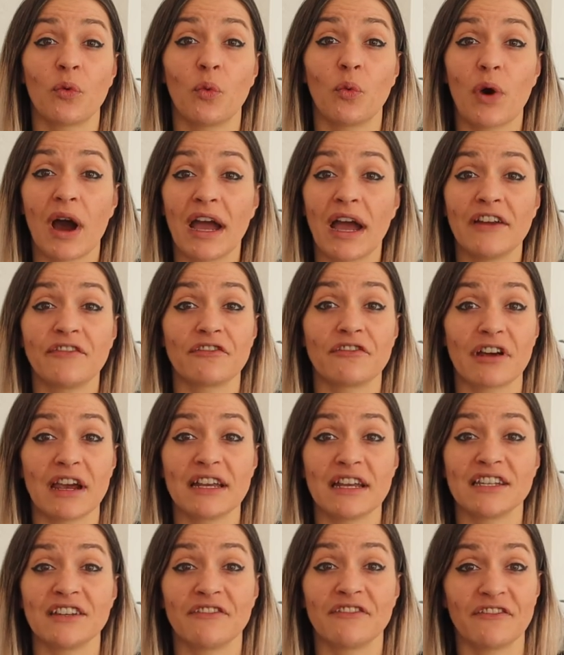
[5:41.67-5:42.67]
a wide
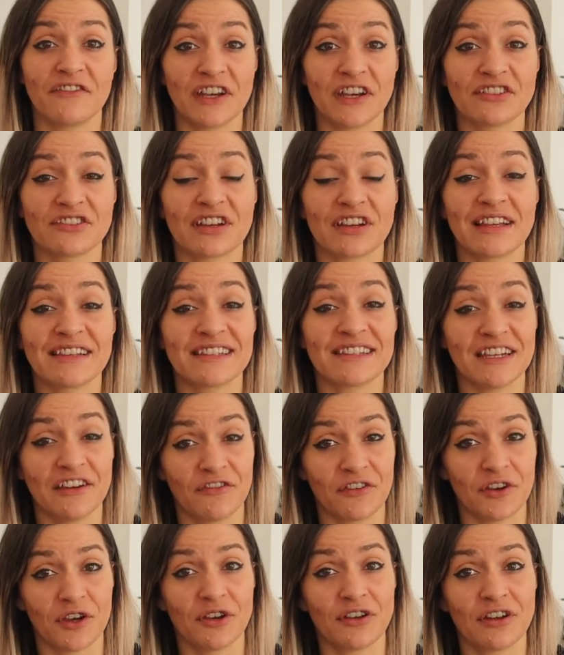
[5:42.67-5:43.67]
variety of fish and
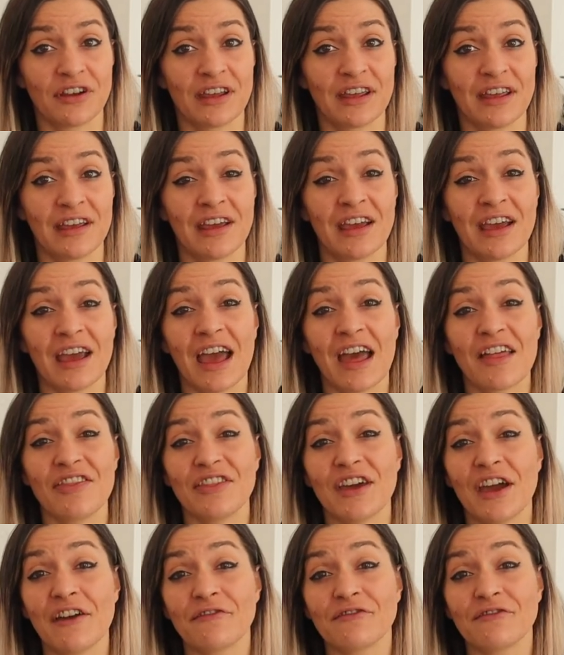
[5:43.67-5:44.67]
seafood
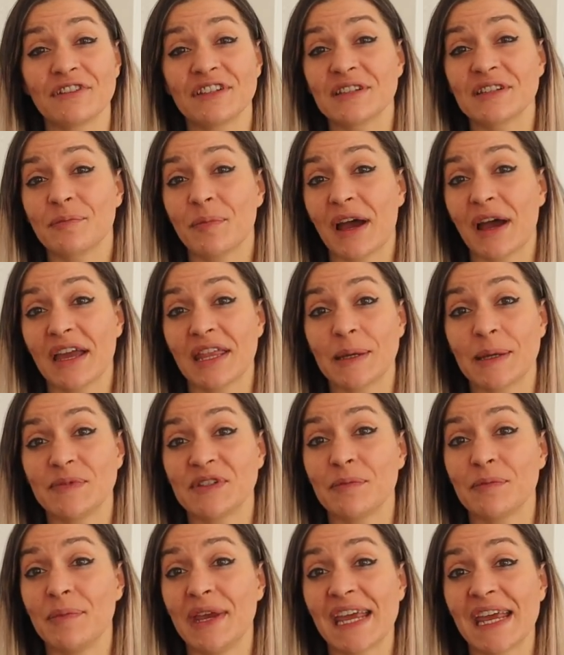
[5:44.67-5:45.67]
and therefore inspire them
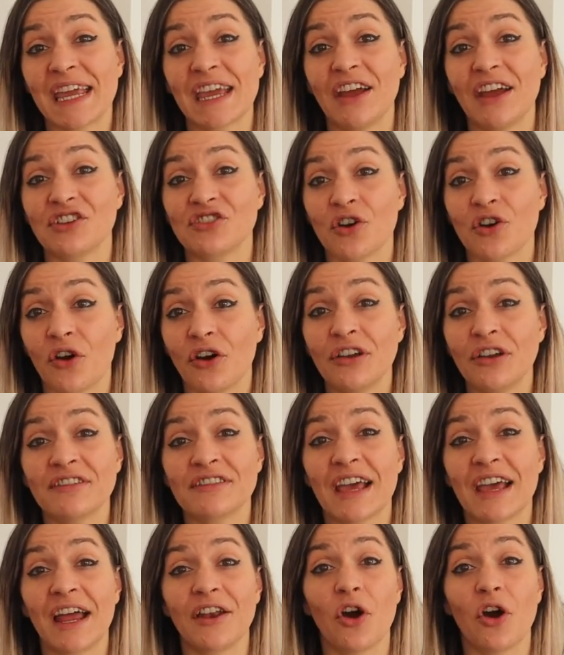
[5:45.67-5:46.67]
to make it a choice
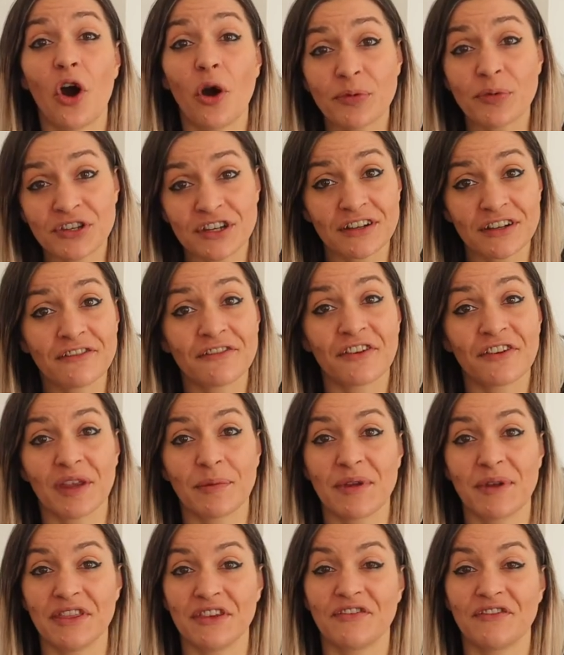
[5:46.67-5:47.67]
and option for
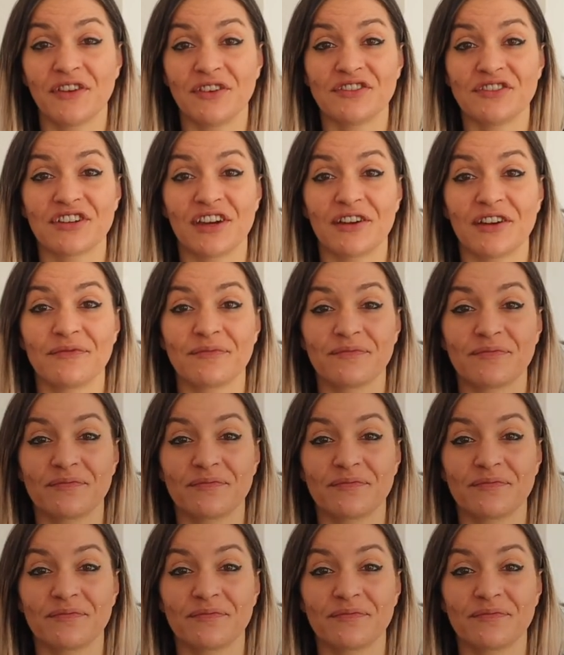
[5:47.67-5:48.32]
them in the future.